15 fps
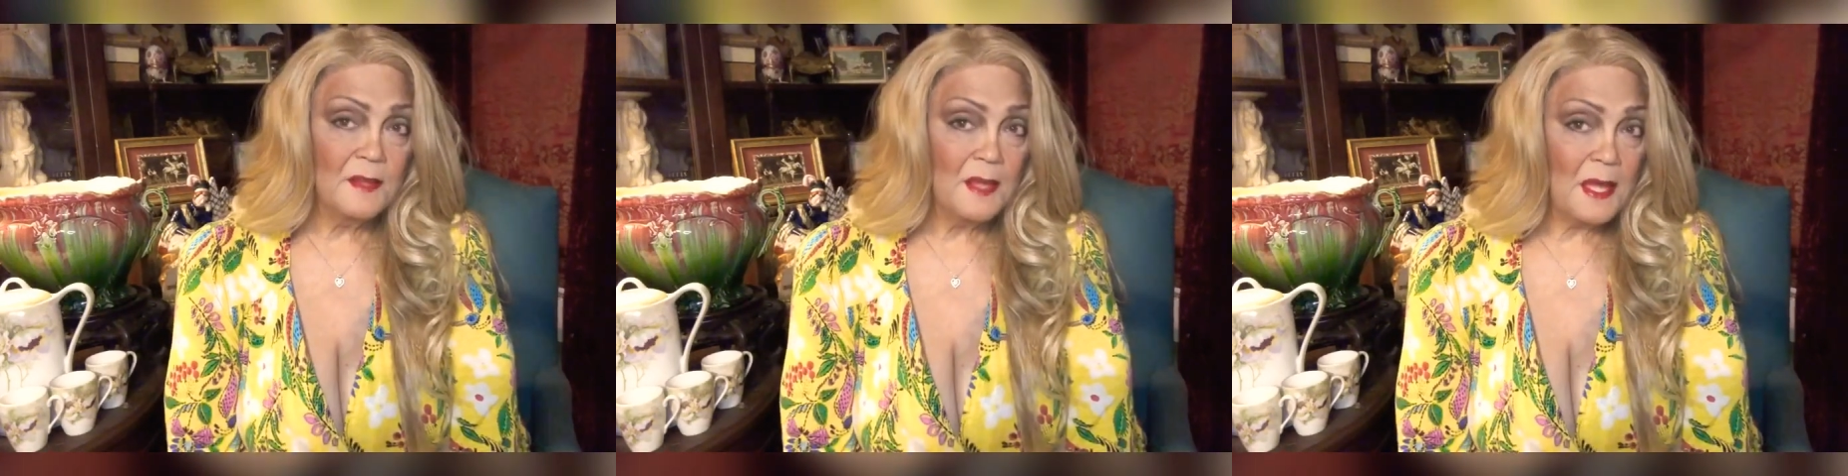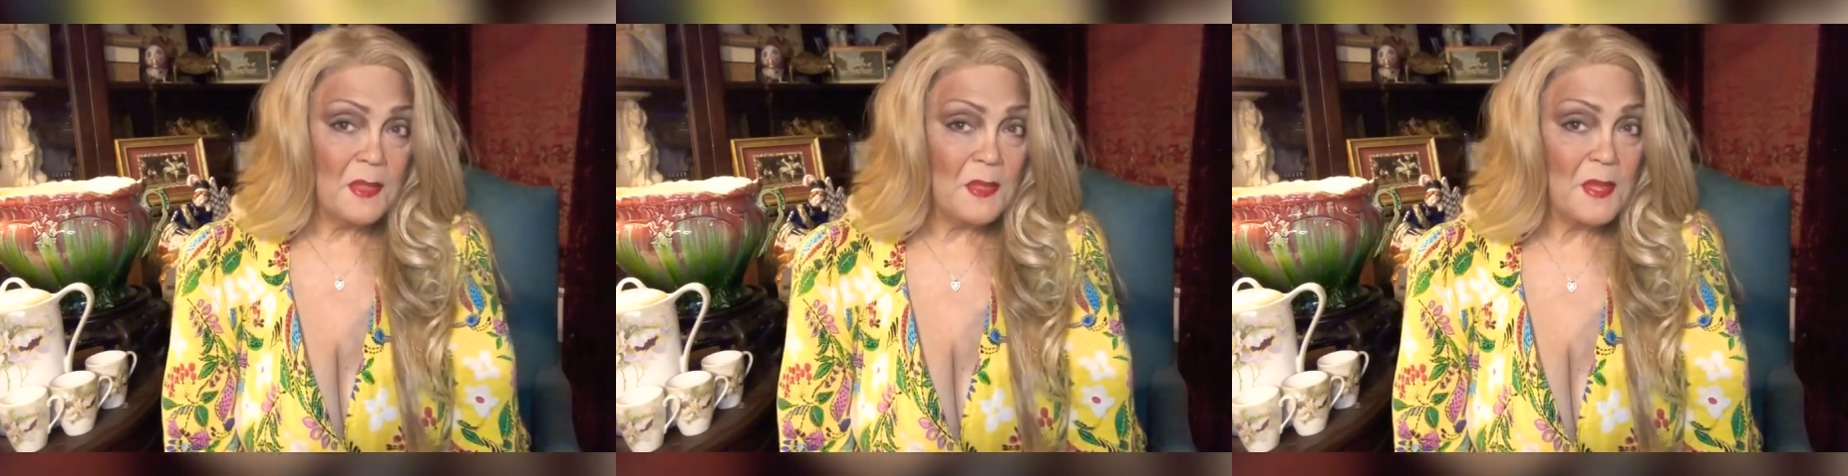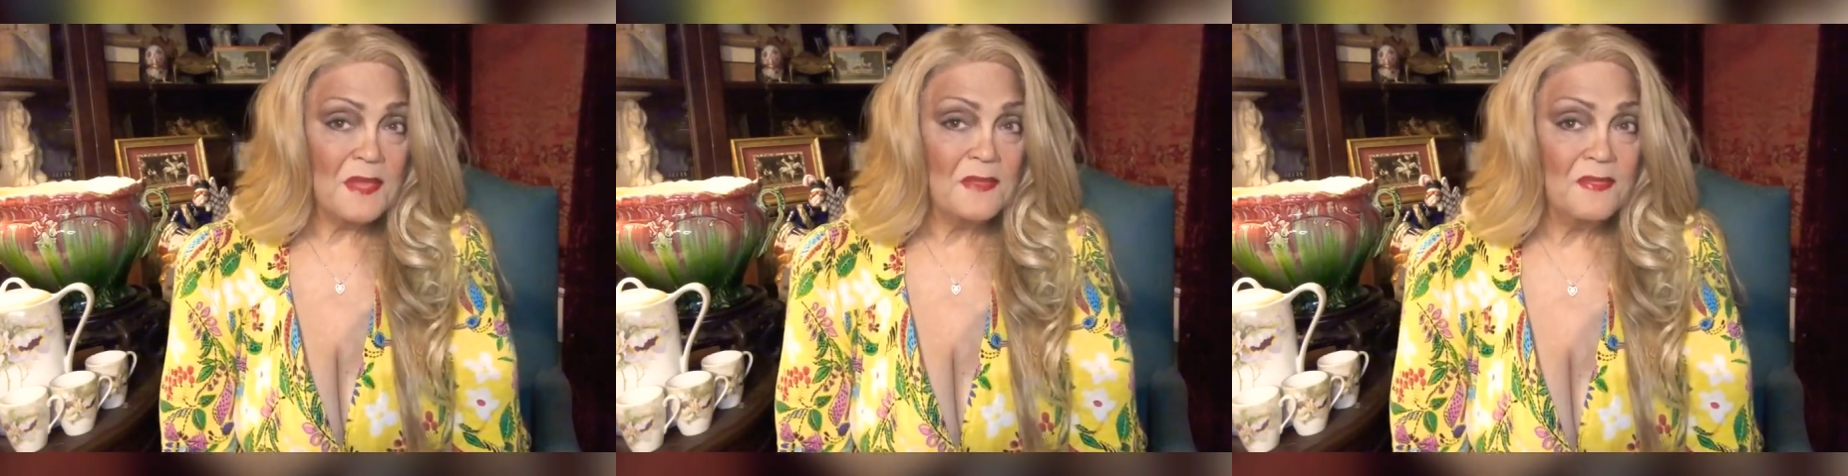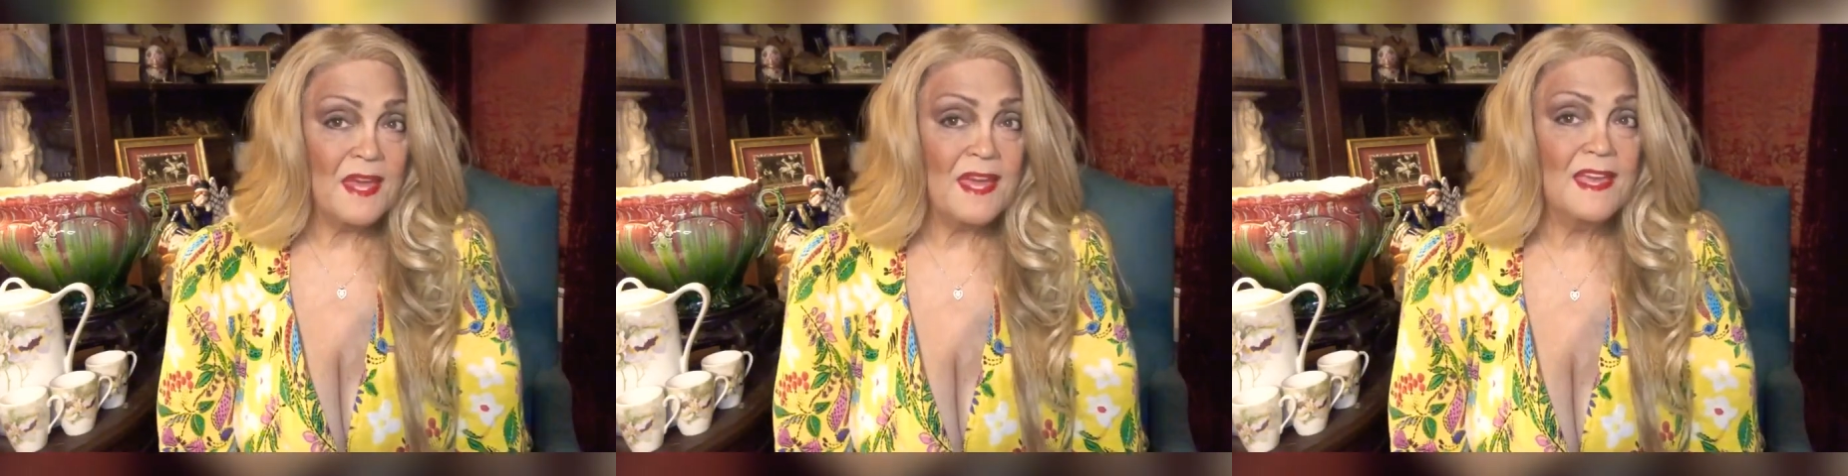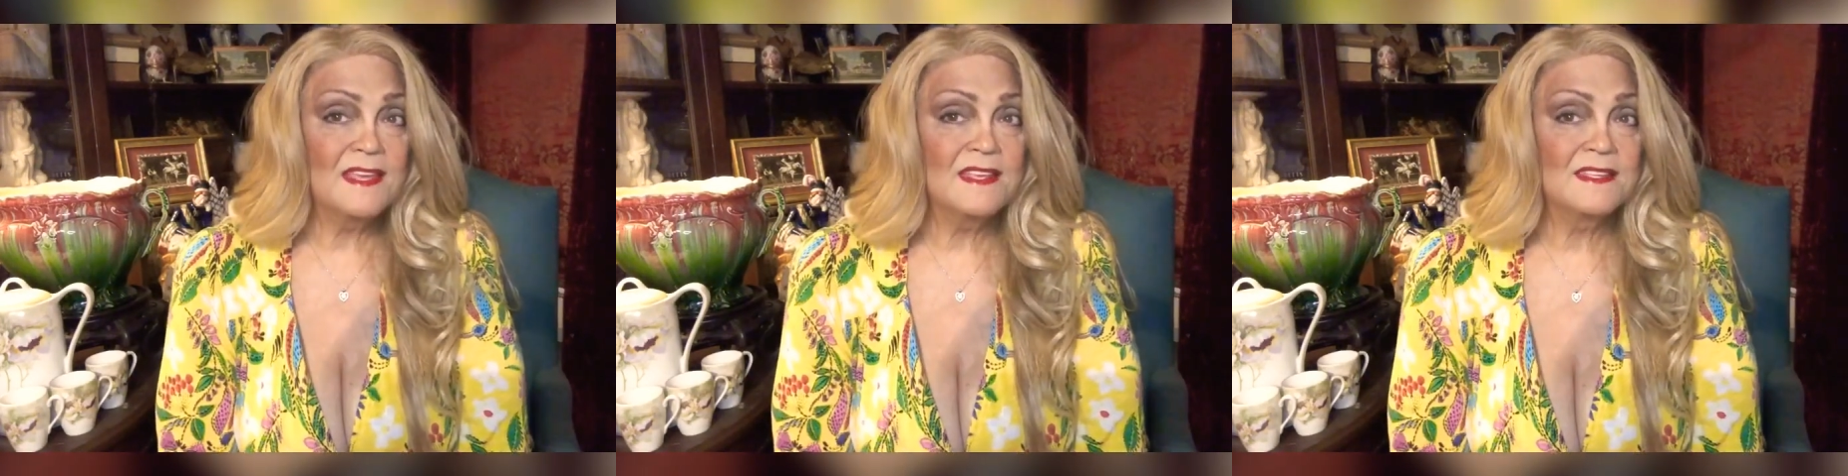I think
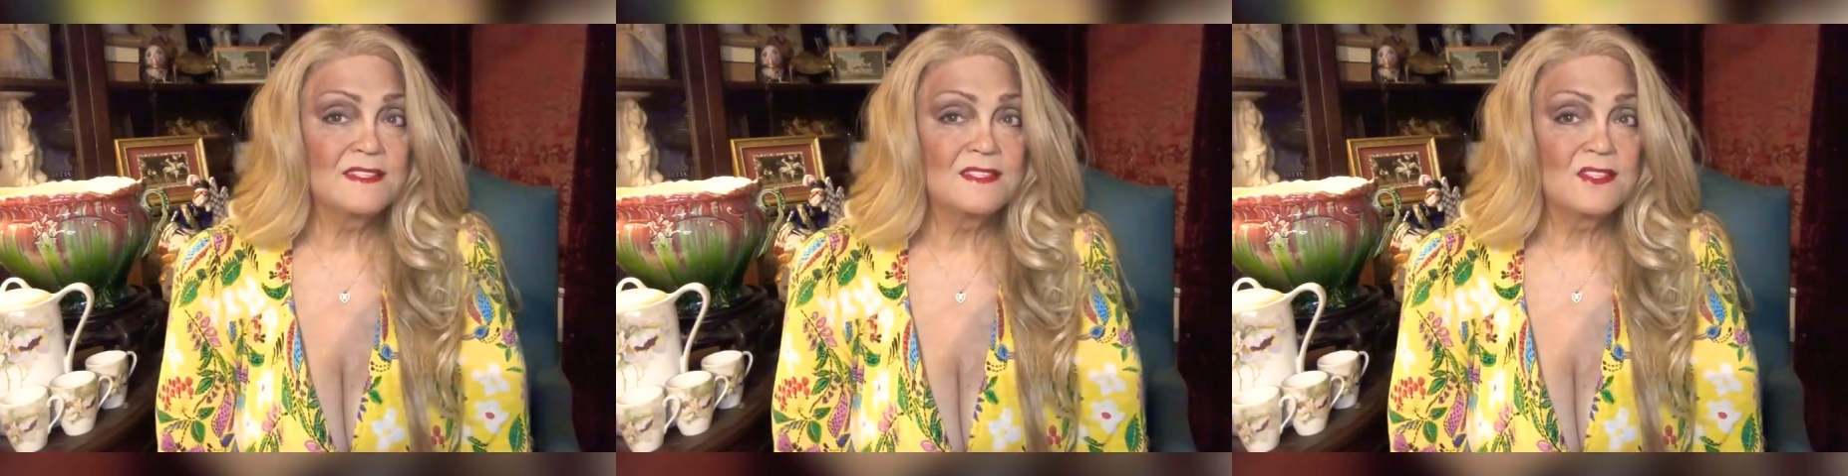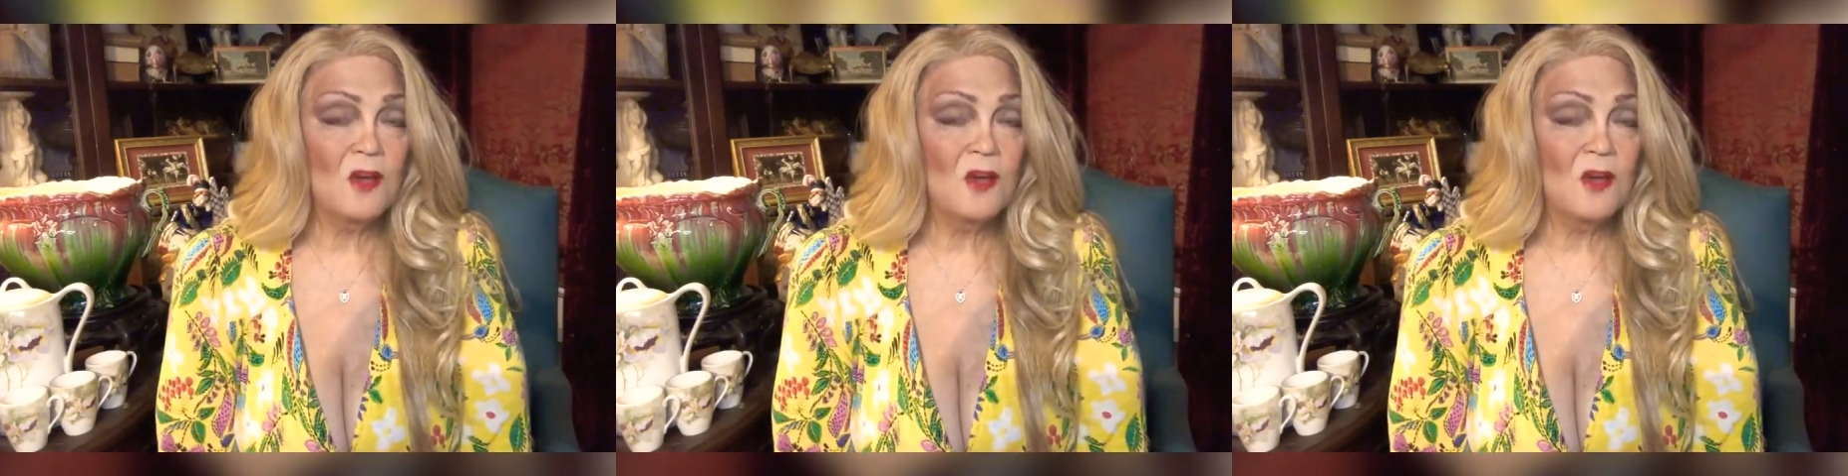that is the